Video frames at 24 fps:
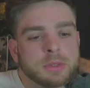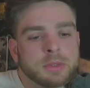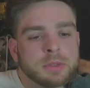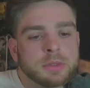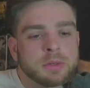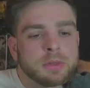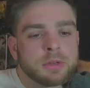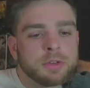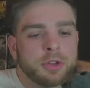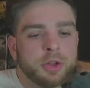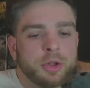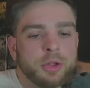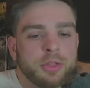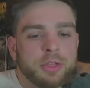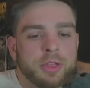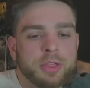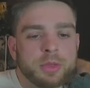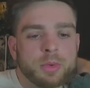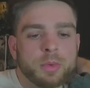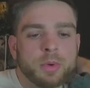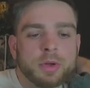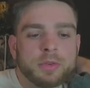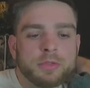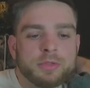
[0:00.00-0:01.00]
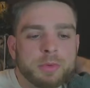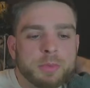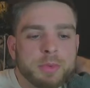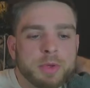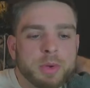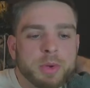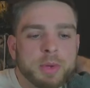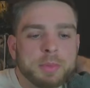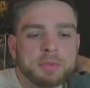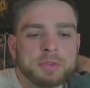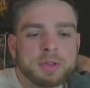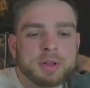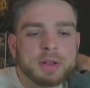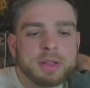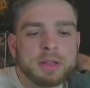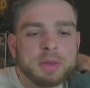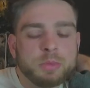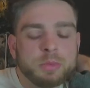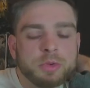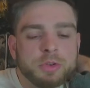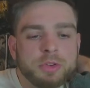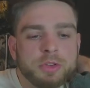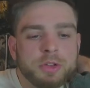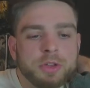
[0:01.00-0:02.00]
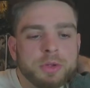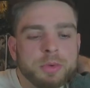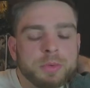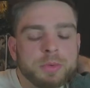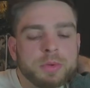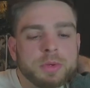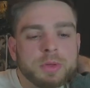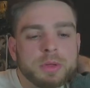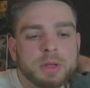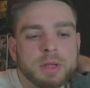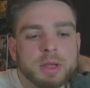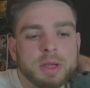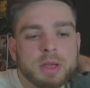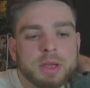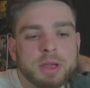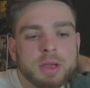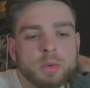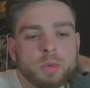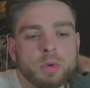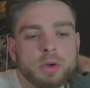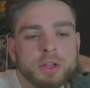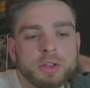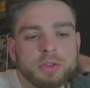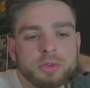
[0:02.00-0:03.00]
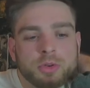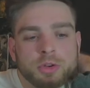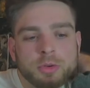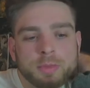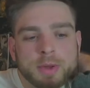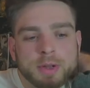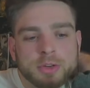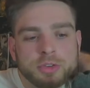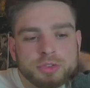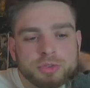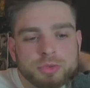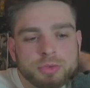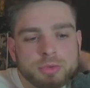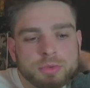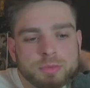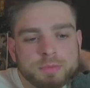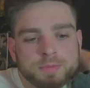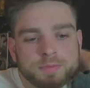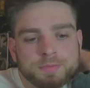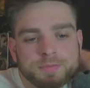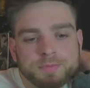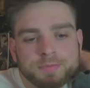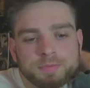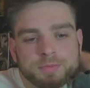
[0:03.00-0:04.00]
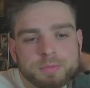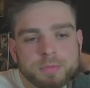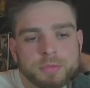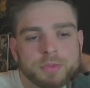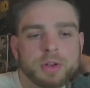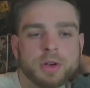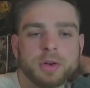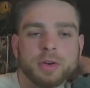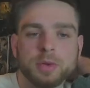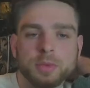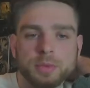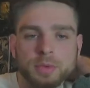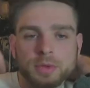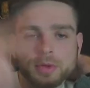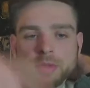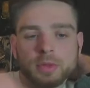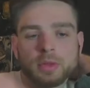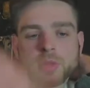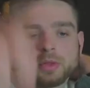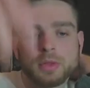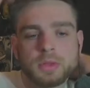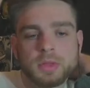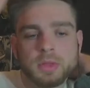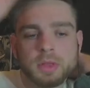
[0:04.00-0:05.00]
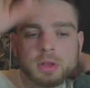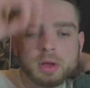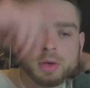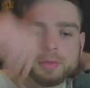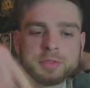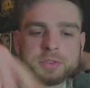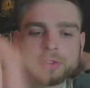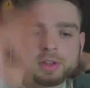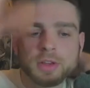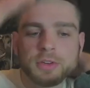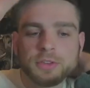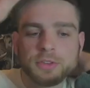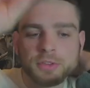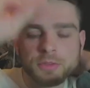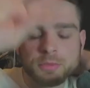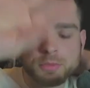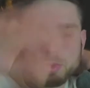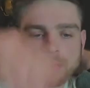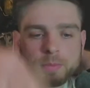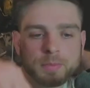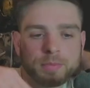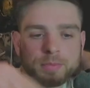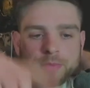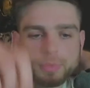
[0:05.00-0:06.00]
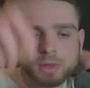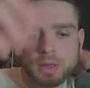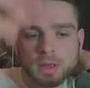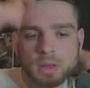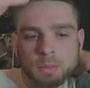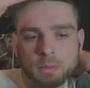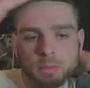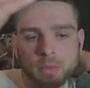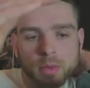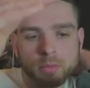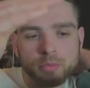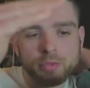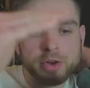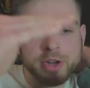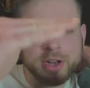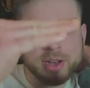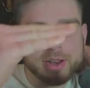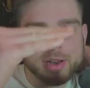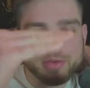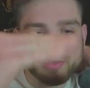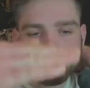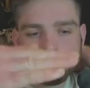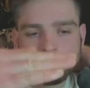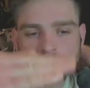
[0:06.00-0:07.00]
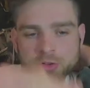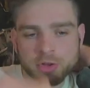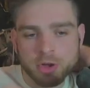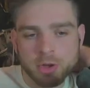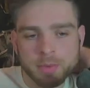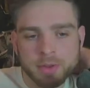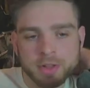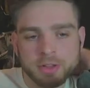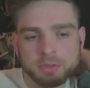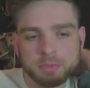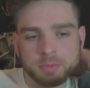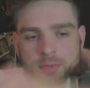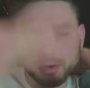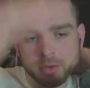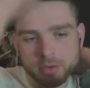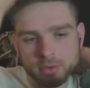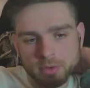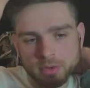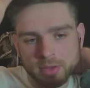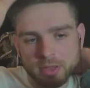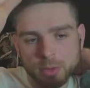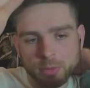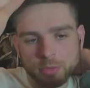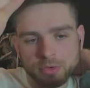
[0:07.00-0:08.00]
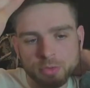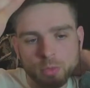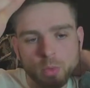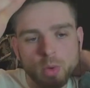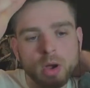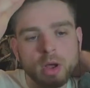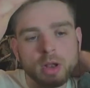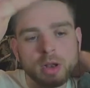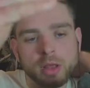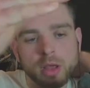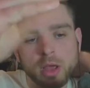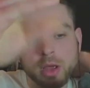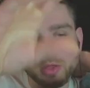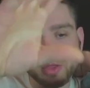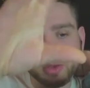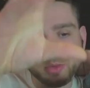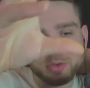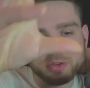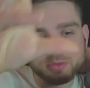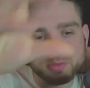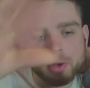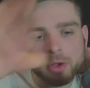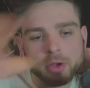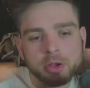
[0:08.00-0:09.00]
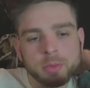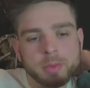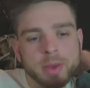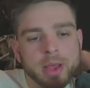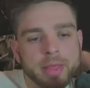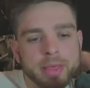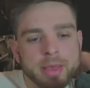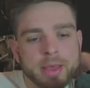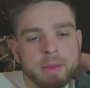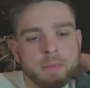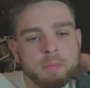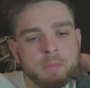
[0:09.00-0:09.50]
Do you think the one from Equip to Clean would do? What are you talking about, Sean? Sorry, with the conversations. I'm reading everyone's comments, but it was a while ago that we spoke about that.